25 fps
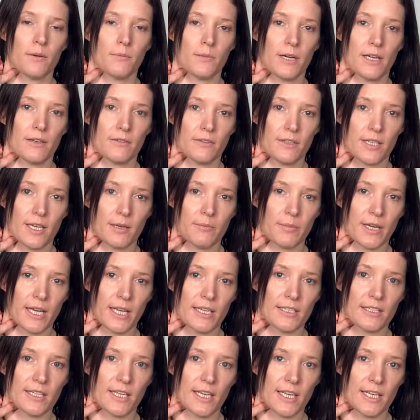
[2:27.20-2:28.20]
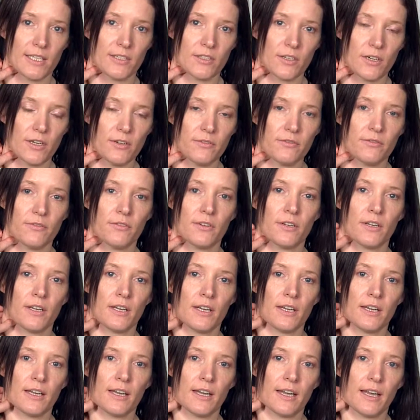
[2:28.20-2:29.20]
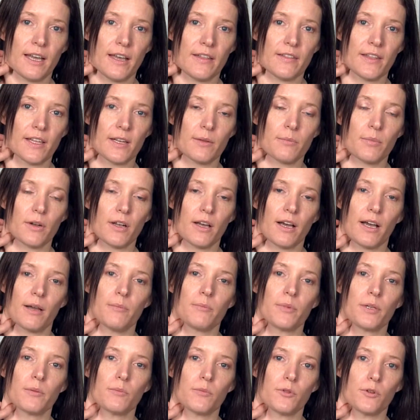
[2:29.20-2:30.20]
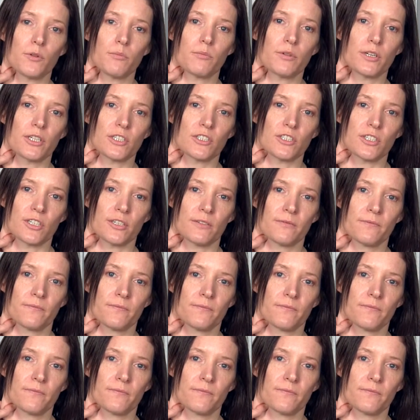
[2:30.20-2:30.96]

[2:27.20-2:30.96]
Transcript: Wait for that pain to ease off and then apply a bit more pressure.